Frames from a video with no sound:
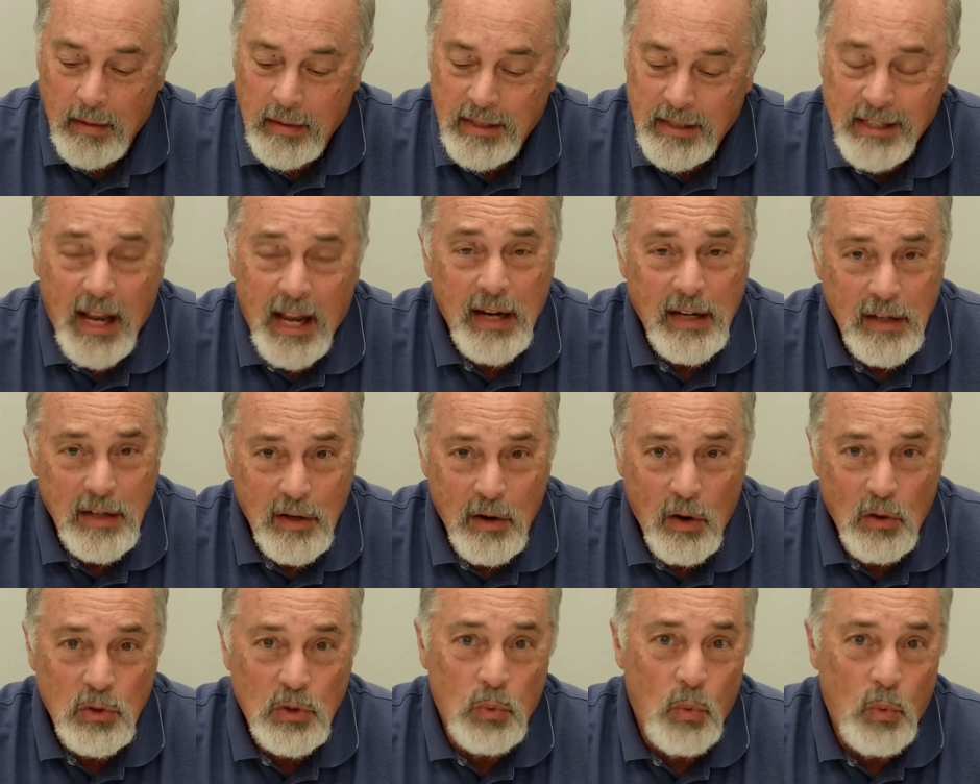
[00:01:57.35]

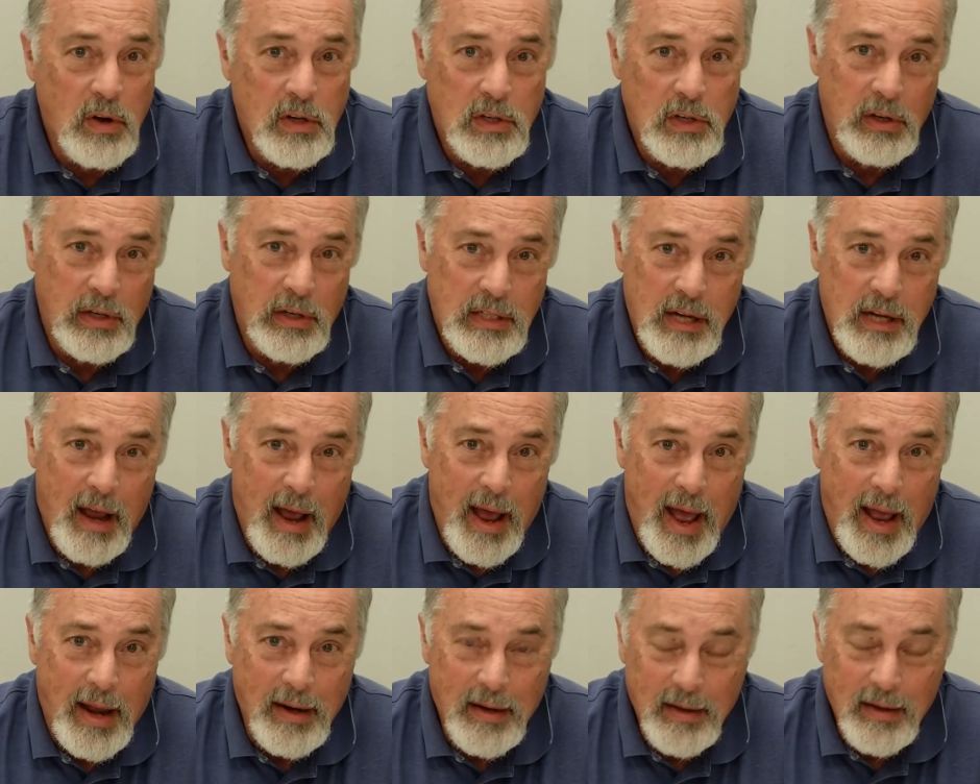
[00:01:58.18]
Satan knows where to
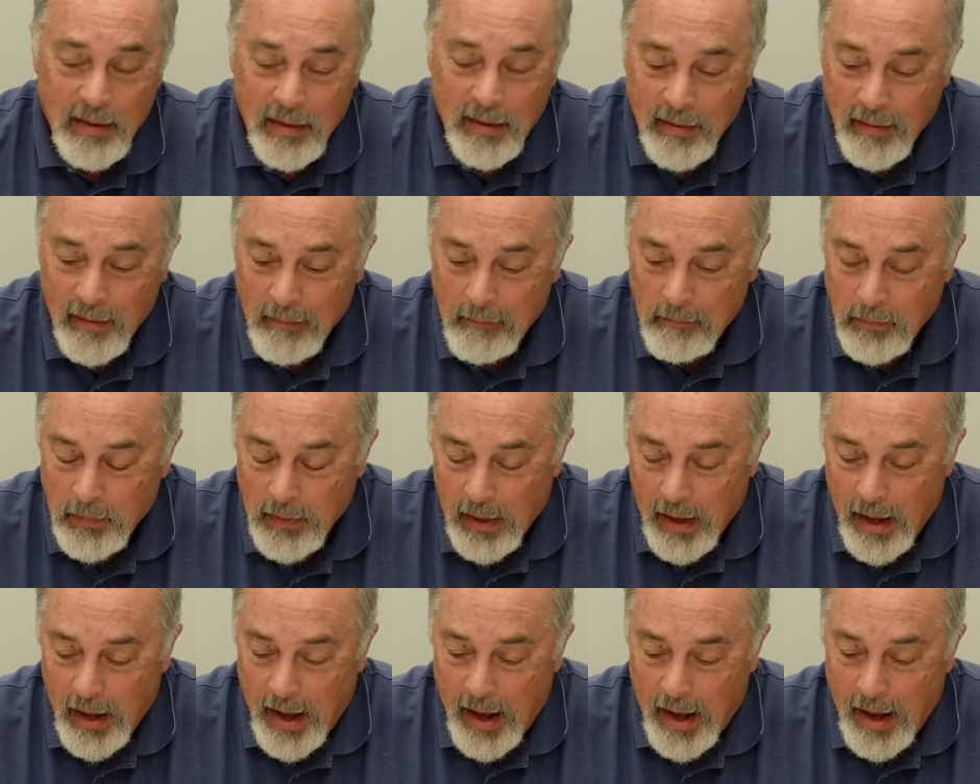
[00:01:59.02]
attack.
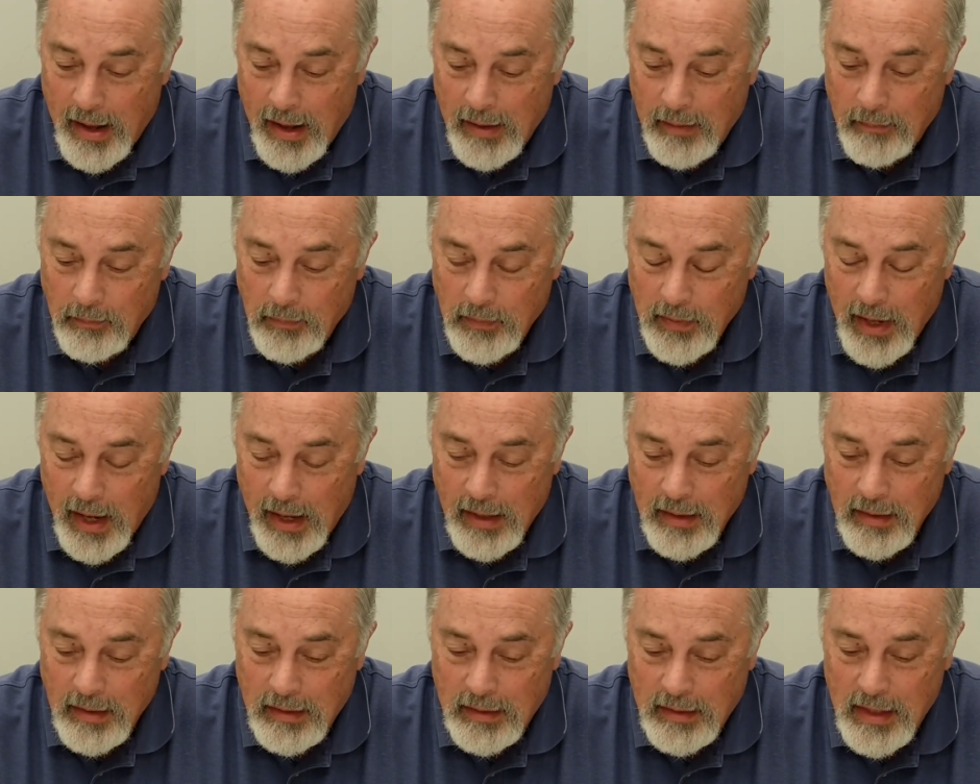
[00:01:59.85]

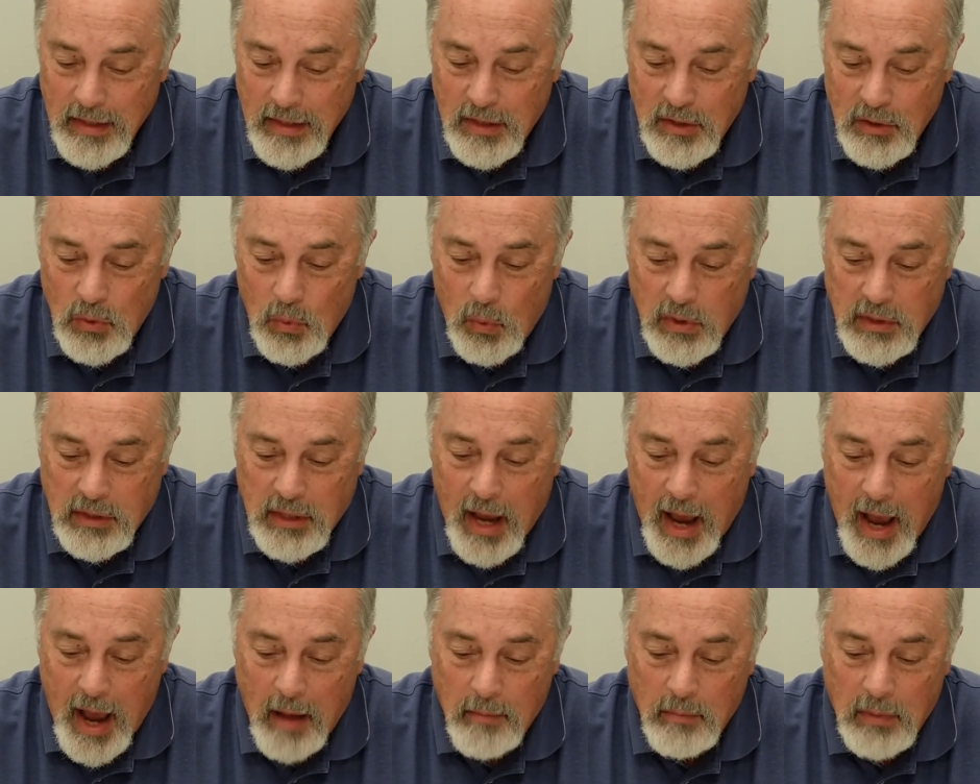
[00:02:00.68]
And this is what's
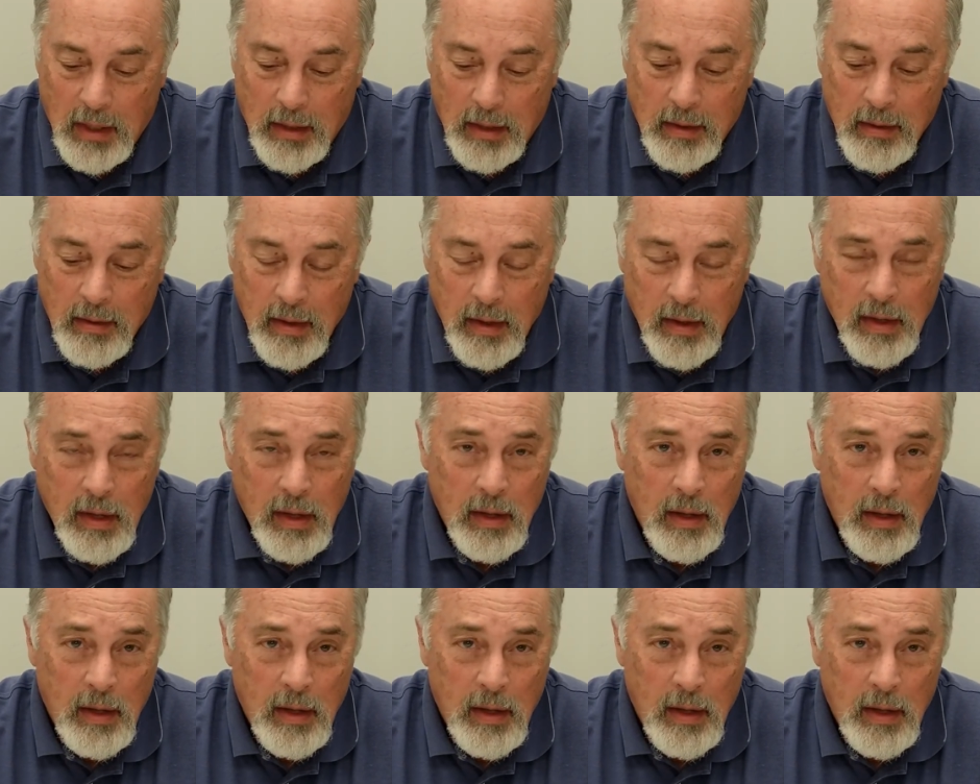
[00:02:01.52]
happening.